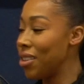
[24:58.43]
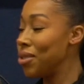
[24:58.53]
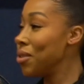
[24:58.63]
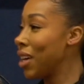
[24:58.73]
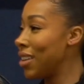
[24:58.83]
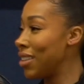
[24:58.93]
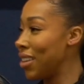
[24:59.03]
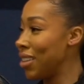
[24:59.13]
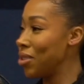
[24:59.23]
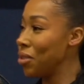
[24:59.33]
two
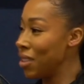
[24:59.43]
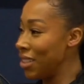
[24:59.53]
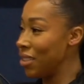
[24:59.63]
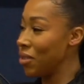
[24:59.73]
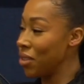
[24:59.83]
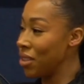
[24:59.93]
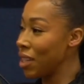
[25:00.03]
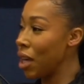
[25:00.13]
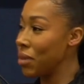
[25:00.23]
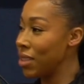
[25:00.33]
candidates, you've interviewed
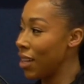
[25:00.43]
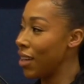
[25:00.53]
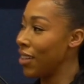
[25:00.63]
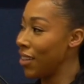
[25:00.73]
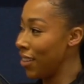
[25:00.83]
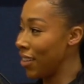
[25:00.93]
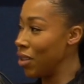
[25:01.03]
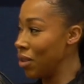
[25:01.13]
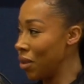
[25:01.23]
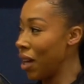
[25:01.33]
Sam and Sally,
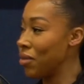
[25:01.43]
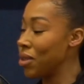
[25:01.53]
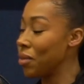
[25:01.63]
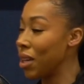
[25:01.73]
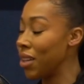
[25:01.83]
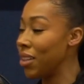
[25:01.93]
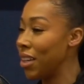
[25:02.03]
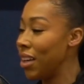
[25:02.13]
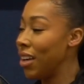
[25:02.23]
and you have as well.